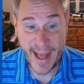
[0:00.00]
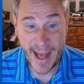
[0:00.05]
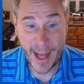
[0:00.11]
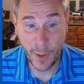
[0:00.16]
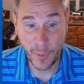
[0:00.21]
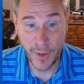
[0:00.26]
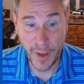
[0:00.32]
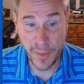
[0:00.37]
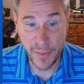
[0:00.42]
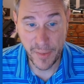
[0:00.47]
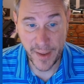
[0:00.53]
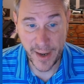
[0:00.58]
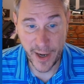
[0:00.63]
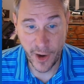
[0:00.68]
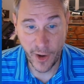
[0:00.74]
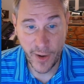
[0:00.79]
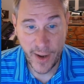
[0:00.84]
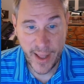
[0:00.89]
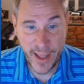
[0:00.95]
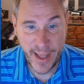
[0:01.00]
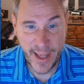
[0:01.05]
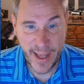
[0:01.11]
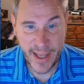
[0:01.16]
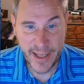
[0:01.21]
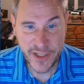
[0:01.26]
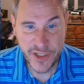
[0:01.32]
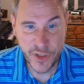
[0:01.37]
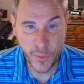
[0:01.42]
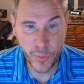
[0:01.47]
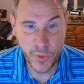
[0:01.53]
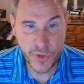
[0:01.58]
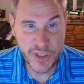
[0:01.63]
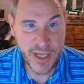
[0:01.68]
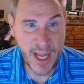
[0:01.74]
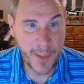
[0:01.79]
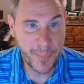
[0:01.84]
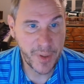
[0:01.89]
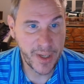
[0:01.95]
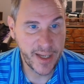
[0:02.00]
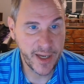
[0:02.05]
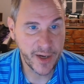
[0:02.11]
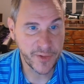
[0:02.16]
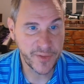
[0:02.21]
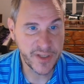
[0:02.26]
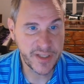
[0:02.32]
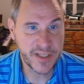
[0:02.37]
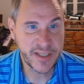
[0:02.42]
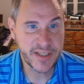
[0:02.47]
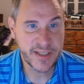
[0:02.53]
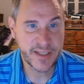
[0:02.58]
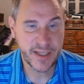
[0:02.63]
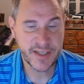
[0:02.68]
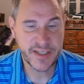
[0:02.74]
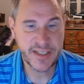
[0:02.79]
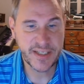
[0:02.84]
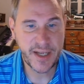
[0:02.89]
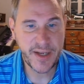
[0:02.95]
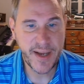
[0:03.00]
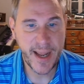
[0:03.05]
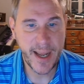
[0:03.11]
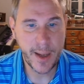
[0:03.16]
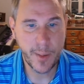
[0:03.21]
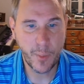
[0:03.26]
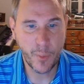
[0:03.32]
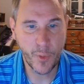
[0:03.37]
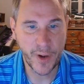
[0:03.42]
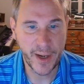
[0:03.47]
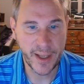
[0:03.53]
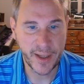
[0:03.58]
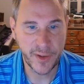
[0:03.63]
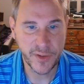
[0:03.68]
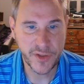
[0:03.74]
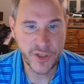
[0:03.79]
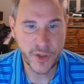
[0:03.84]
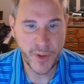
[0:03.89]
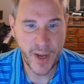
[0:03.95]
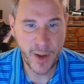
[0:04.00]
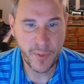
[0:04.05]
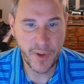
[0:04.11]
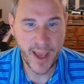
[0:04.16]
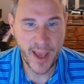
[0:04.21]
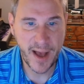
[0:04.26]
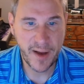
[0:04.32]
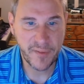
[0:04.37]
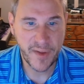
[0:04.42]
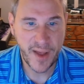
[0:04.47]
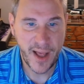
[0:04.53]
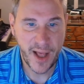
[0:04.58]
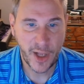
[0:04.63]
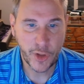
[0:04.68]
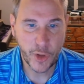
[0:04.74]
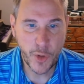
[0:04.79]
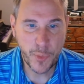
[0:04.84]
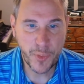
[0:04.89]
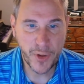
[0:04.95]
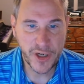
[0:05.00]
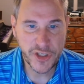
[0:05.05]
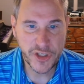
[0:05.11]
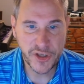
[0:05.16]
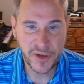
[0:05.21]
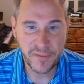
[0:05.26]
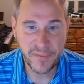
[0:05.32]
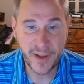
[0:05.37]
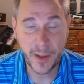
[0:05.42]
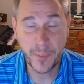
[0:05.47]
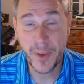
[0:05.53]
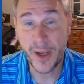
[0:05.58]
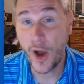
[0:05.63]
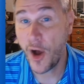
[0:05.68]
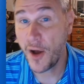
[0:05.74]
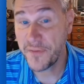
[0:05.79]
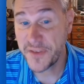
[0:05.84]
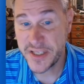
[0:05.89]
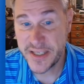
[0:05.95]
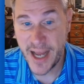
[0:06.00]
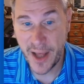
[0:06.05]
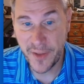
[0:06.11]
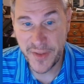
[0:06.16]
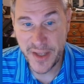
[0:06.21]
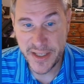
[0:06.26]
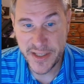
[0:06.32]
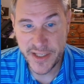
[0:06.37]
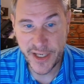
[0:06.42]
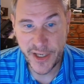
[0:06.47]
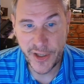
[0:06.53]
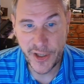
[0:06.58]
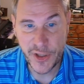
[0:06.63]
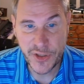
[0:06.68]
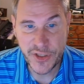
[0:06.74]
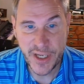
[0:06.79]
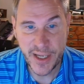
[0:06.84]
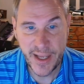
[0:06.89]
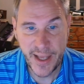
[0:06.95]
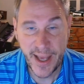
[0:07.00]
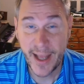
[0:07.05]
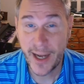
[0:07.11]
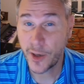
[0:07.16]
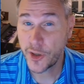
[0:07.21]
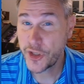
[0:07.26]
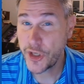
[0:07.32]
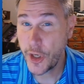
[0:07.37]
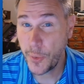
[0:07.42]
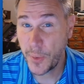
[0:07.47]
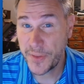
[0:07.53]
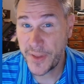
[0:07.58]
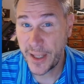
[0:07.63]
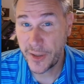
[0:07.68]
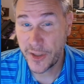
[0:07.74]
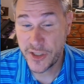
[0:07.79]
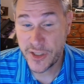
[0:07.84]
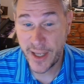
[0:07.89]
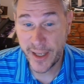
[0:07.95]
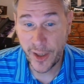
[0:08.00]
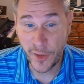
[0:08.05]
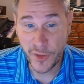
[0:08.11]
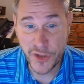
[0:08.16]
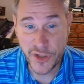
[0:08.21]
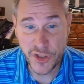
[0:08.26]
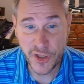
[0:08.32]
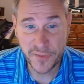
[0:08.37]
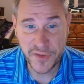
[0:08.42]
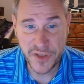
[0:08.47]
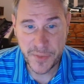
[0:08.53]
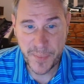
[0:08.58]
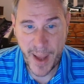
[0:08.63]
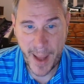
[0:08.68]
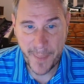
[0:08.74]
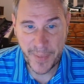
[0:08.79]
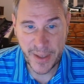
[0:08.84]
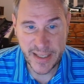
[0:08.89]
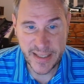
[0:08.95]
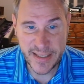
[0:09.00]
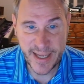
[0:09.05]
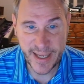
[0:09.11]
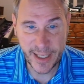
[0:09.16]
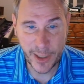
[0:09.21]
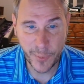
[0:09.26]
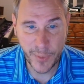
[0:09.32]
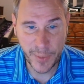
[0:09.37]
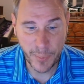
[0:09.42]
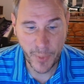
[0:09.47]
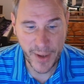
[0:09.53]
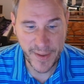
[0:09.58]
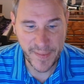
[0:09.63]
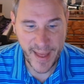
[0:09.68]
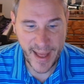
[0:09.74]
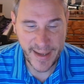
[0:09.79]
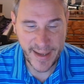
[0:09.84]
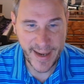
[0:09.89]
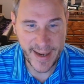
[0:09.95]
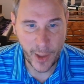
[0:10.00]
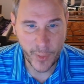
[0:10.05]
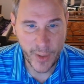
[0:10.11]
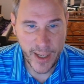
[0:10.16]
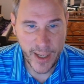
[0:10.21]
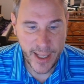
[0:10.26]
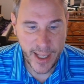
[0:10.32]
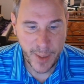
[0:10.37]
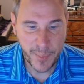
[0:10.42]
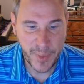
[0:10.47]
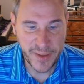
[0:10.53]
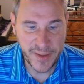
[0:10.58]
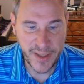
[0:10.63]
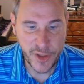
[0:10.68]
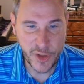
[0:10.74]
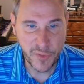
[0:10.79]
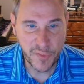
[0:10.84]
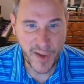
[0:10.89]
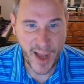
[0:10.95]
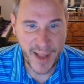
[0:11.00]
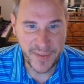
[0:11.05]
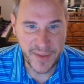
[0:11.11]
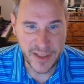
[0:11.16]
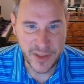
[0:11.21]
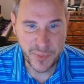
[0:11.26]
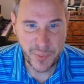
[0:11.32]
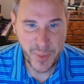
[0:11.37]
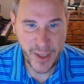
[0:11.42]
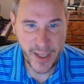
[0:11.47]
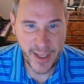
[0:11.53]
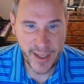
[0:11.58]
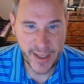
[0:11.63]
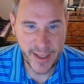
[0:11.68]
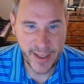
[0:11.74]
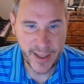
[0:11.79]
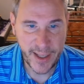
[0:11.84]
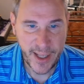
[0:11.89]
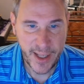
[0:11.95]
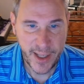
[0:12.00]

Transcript: out there. And so we'll stop it here. This is Sunday morning. So now we have low pressure developing off the southeast coast, and I'll show you what that looks like on the surface map in a second when we break that down. But then you've got this big uh,